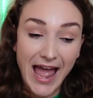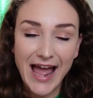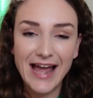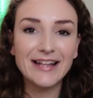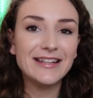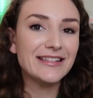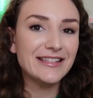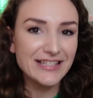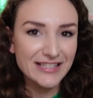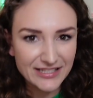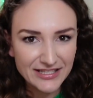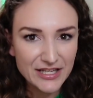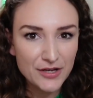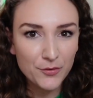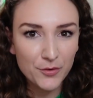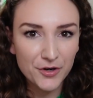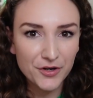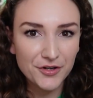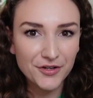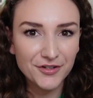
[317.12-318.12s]
at Disney
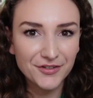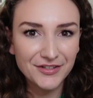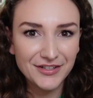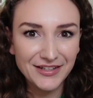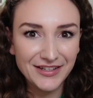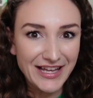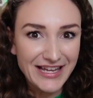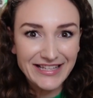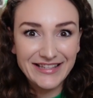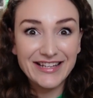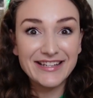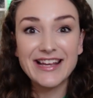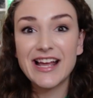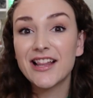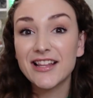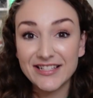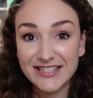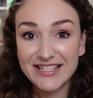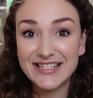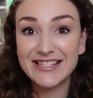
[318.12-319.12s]
World, like the
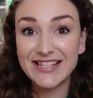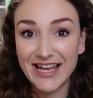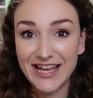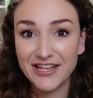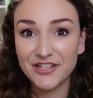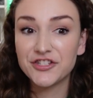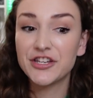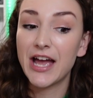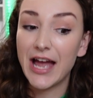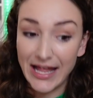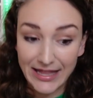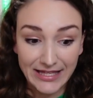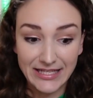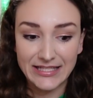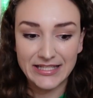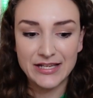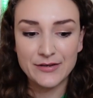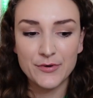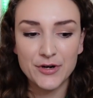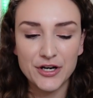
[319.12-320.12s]
Galaxy's Edge at
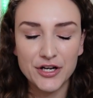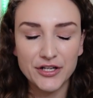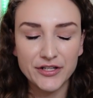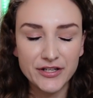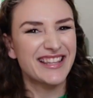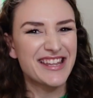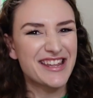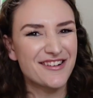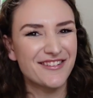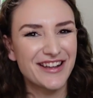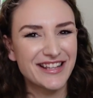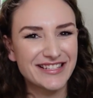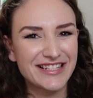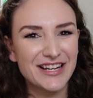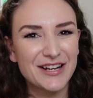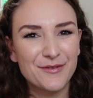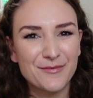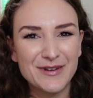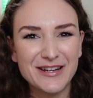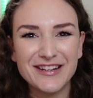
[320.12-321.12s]
Disney World. You know, that's
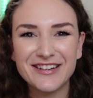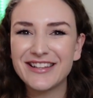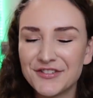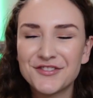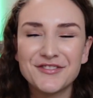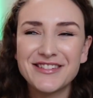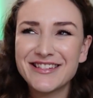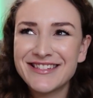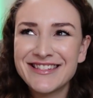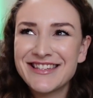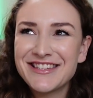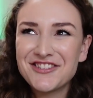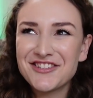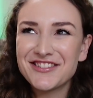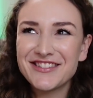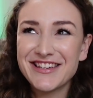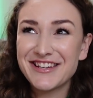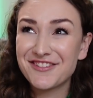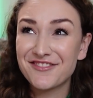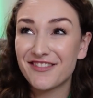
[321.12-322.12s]
kind of weird. So Disney
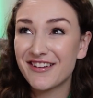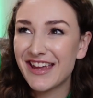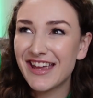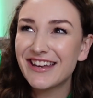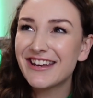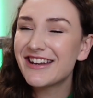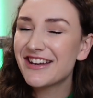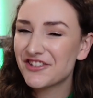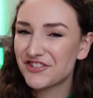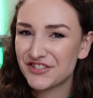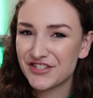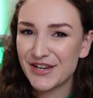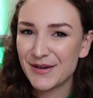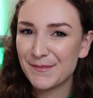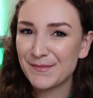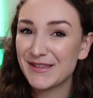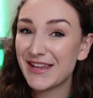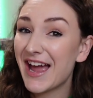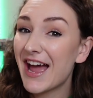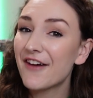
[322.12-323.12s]
just like created a
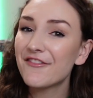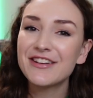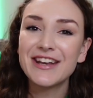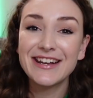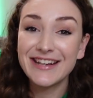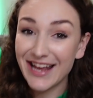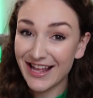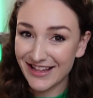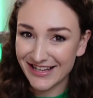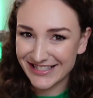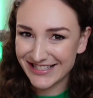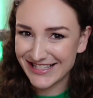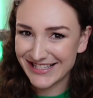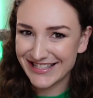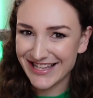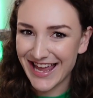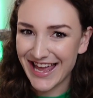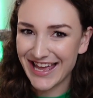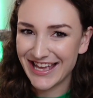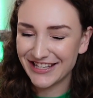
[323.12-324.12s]
ship to have it at
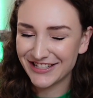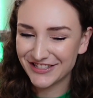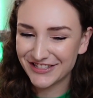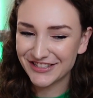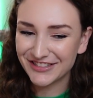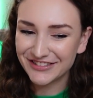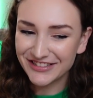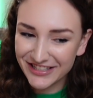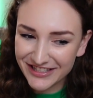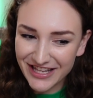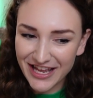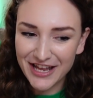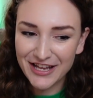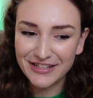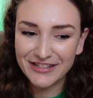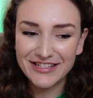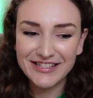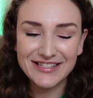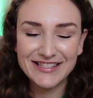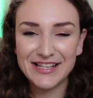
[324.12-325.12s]
Galaxy's Edge to
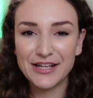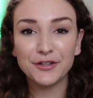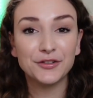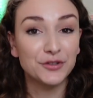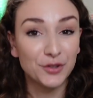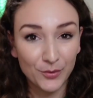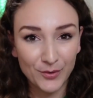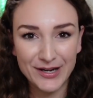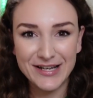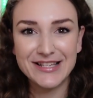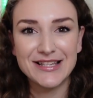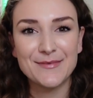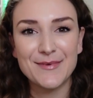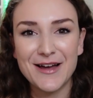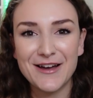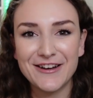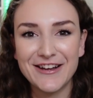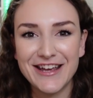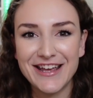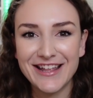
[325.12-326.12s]
then sell toys
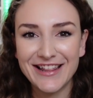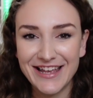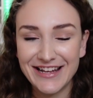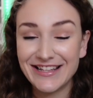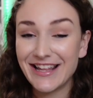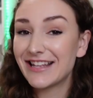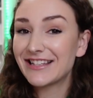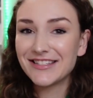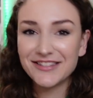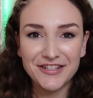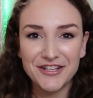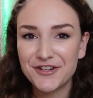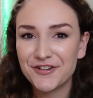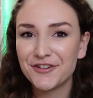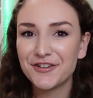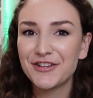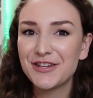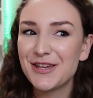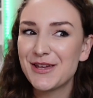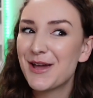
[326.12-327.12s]
about it. Like that's
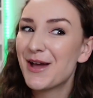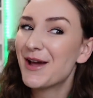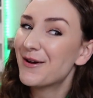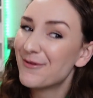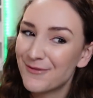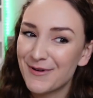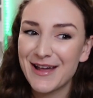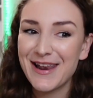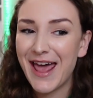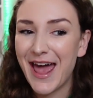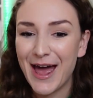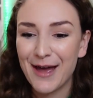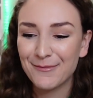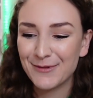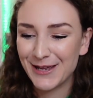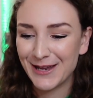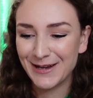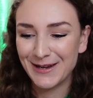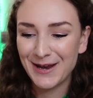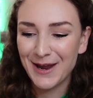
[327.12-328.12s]
literally what
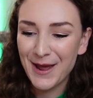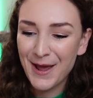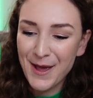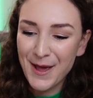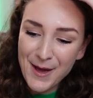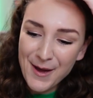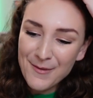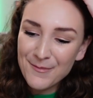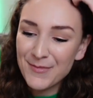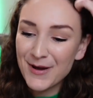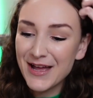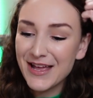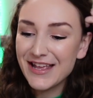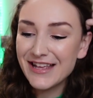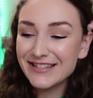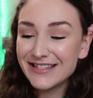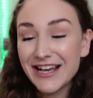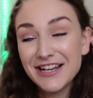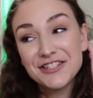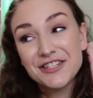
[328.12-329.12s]
happened. But
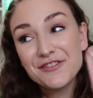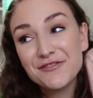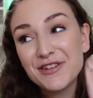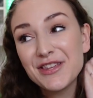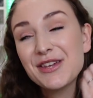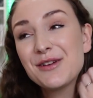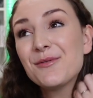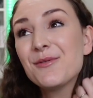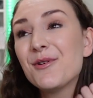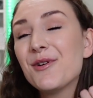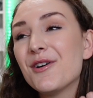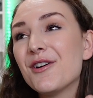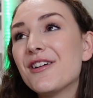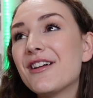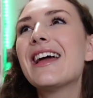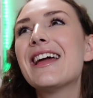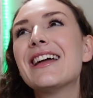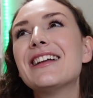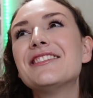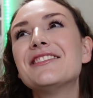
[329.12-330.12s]
it's actually really cool.
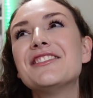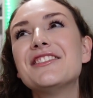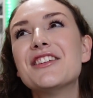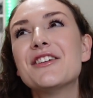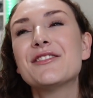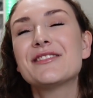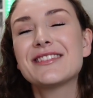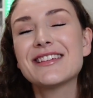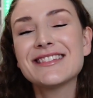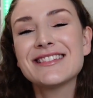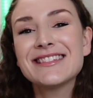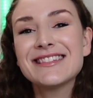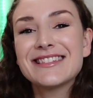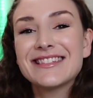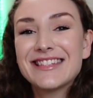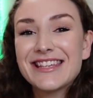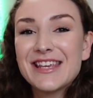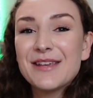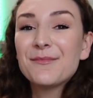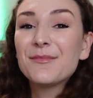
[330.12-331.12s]
And you know, it doesn't
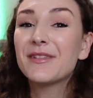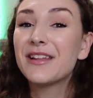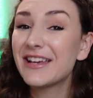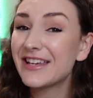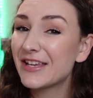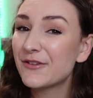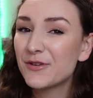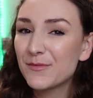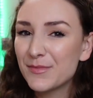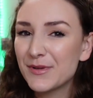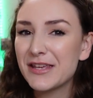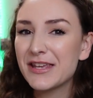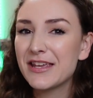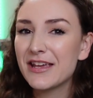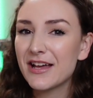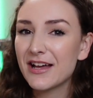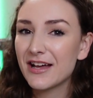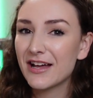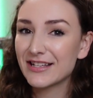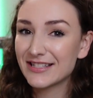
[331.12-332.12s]
seem like it would
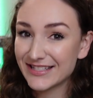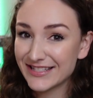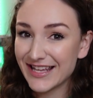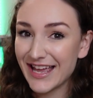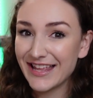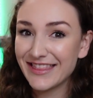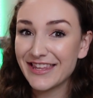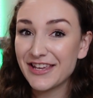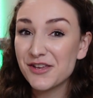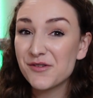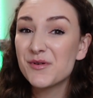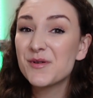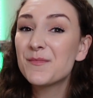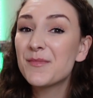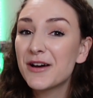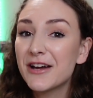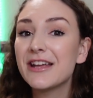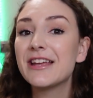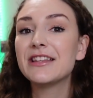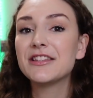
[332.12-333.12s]
be a set that you would
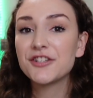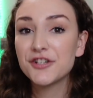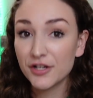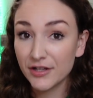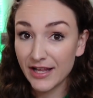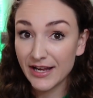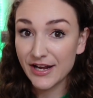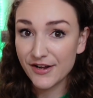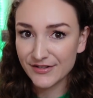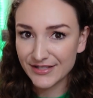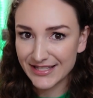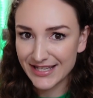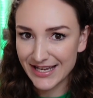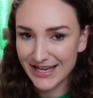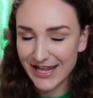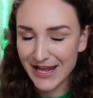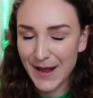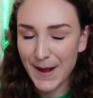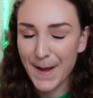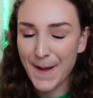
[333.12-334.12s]
put into your Lego
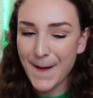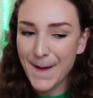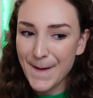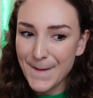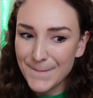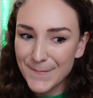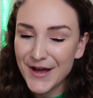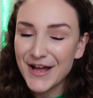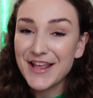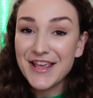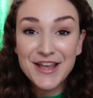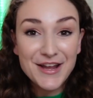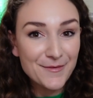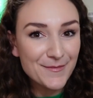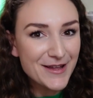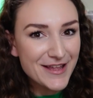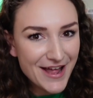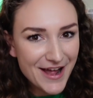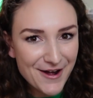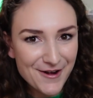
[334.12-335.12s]
city. But hear
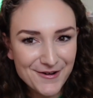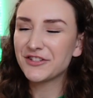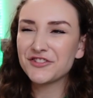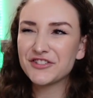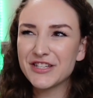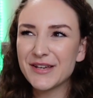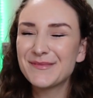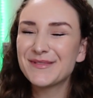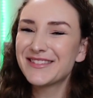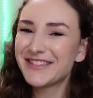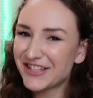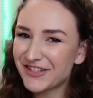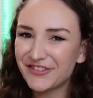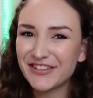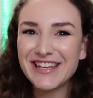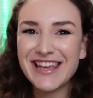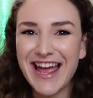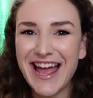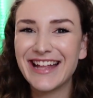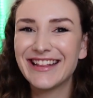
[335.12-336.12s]
me out, the ship's
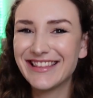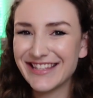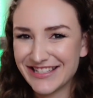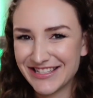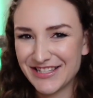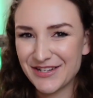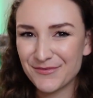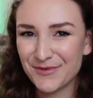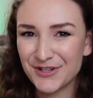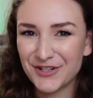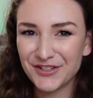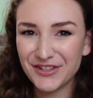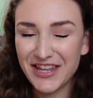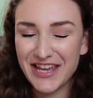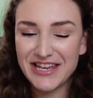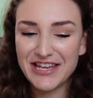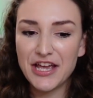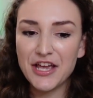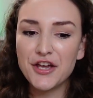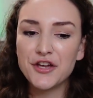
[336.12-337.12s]
literally at Disney World. Like,